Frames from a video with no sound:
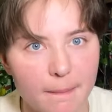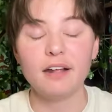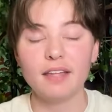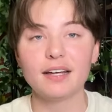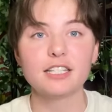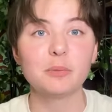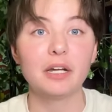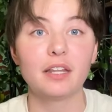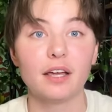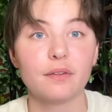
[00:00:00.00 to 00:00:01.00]
And that gets me to
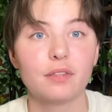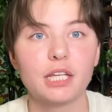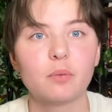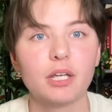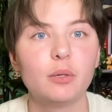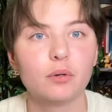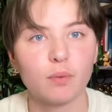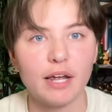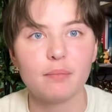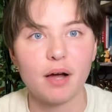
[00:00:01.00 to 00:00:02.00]
the other thing where he would
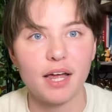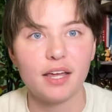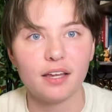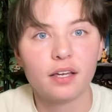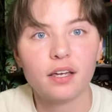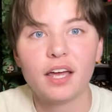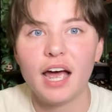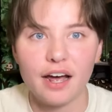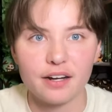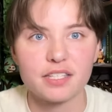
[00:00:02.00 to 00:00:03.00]
rate my
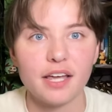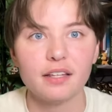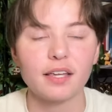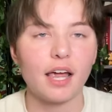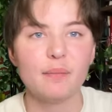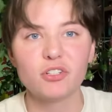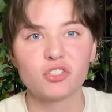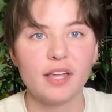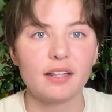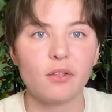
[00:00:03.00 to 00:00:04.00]
out of 10. Like I
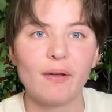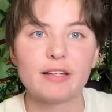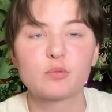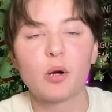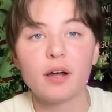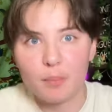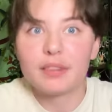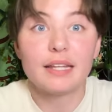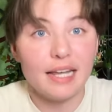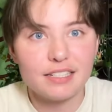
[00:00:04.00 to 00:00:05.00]
mentioned that in the last part, but
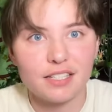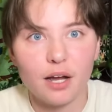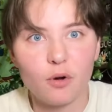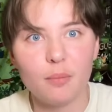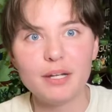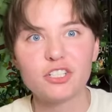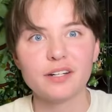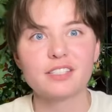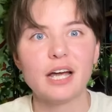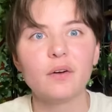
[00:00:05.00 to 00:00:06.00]
the next thing I want to mention
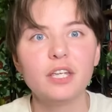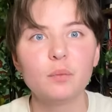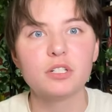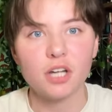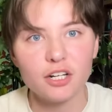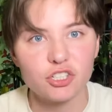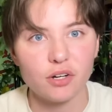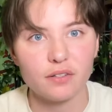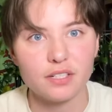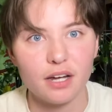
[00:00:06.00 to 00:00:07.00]
is how he would touch it
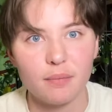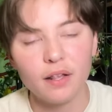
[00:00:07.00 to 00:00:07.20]
all the time.